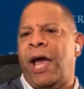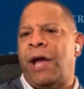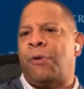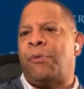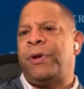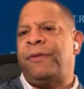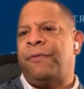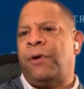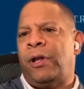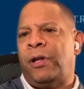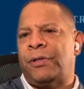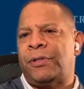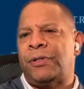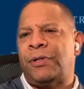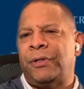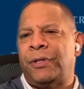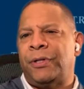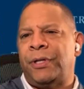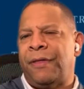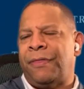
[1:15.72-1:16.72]
equity
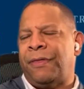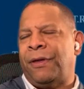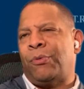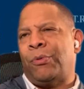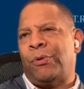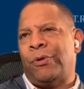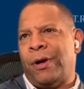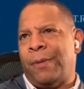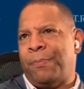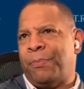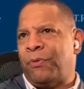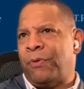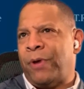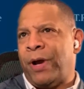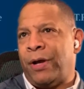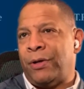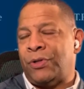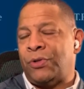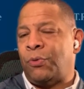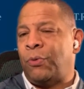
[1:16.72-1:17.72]
volatility, I think we're up
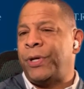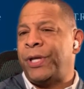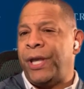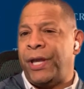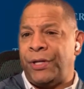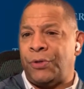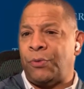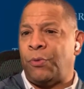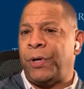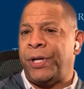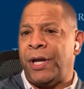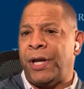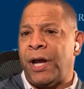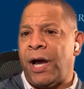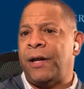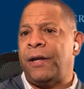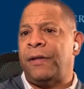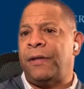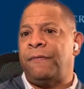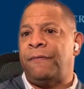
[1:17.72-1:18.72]
around 28,
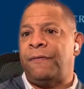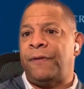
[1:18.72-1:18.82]
29 on the